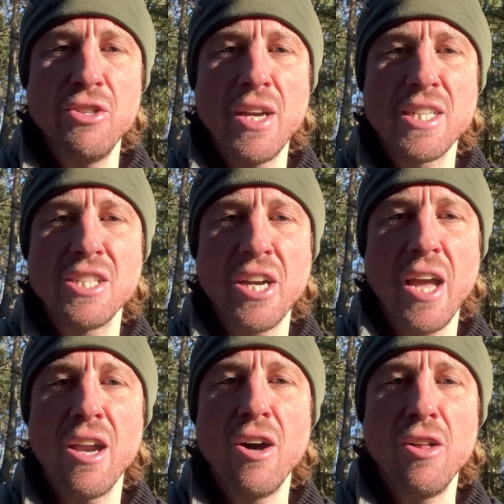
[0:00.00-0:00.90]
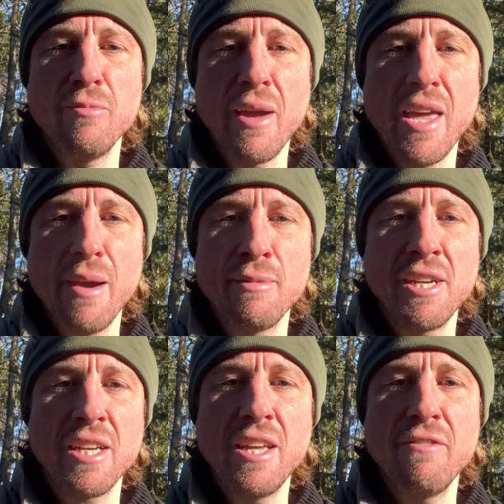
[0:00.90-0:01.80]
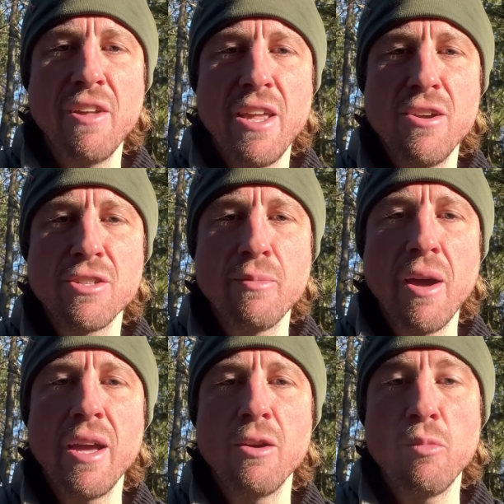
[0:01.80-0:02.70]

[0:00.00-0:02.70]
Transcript: you guys can check out all of my camera technique videos on my